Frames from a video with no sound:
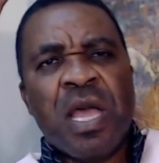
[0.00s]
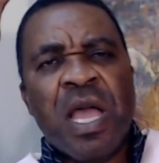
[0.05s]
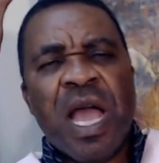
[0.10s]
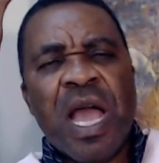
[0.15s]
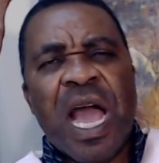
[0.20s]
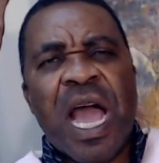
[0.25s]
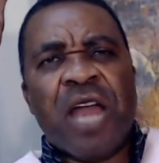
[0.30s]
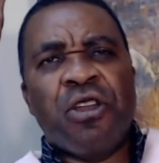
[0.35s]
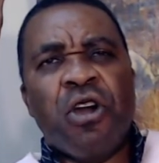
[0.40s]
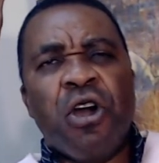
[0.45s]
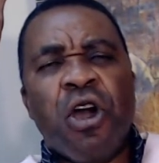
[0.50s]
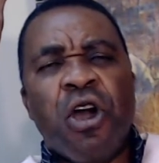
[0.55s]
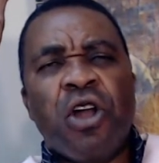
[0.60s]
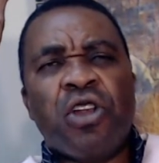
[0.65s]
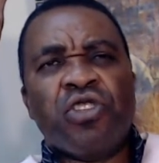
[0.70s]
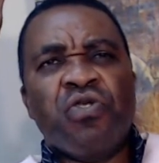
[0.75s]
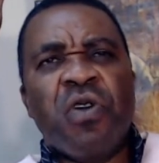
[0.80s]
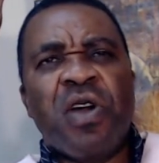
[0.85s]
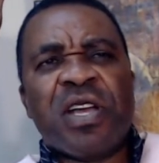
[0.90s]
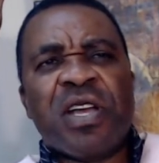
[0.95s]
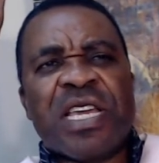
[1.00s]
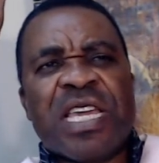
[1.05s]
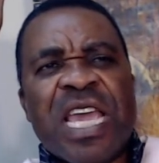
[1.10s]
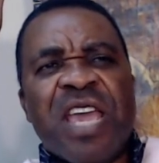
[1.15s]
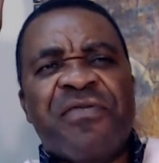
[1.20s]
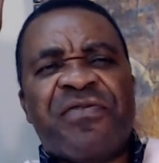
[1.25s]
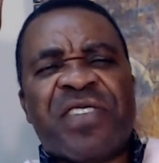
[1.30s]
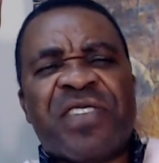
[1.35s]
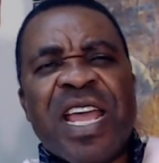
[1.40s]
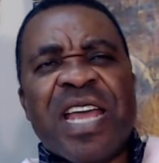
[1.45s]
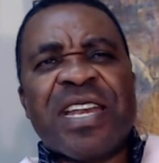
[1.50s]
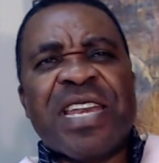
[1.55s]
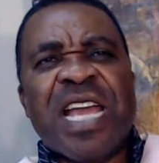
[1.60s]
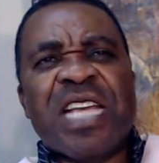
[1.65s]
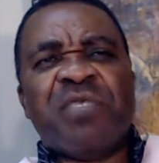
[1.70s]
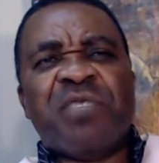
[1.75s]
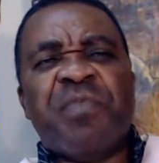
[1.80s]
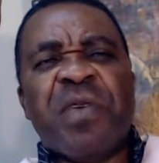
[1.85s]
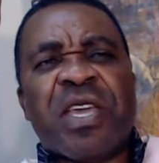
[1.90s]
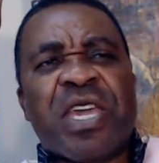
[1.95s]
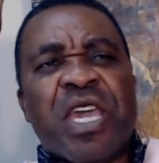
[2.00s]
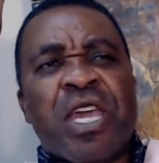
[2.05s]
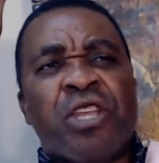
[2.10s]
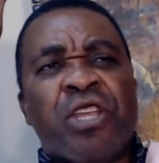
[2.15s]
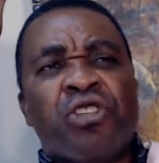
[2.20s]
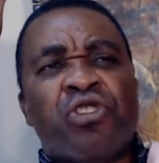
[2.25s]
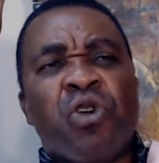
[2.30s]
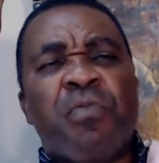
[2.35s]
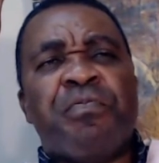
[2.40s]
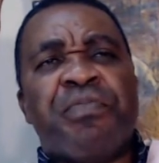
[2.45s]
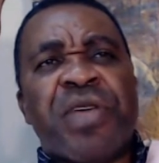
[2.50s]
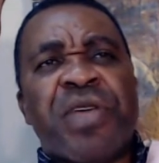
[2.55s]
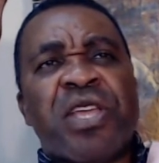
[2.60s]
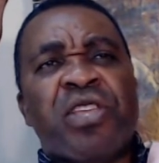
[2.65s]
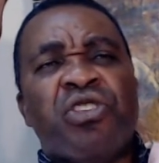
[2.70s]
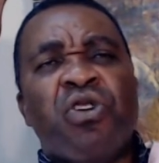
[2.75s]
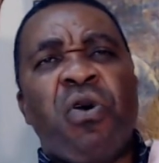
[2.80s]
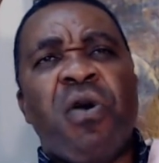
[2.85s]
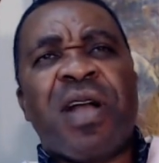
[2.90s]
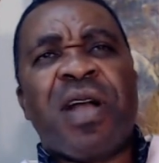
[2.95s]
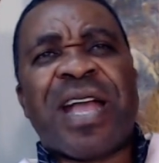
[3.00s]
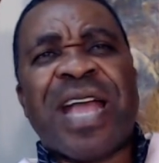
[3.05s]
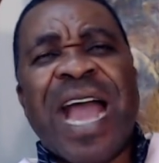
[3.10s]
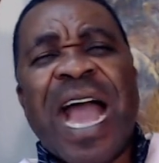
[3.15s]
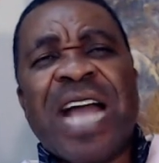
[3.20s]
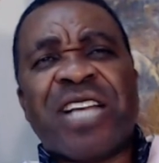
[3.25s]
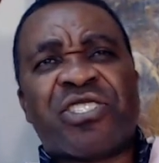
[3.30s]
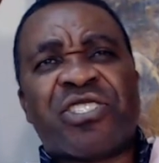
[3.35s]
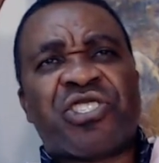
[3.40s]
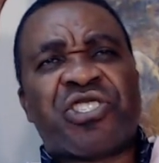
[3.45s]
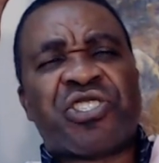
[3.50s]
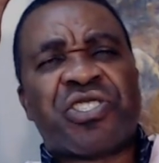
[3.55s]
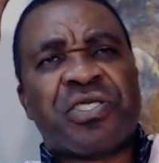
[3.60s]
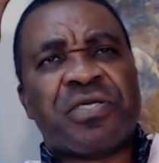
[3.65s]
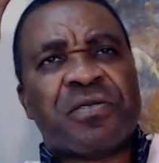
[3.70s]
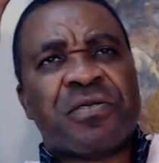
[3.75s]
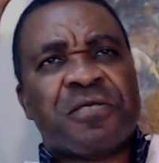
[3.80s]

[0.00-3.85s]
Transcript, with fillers: and all your giftedness begin to bring you cash.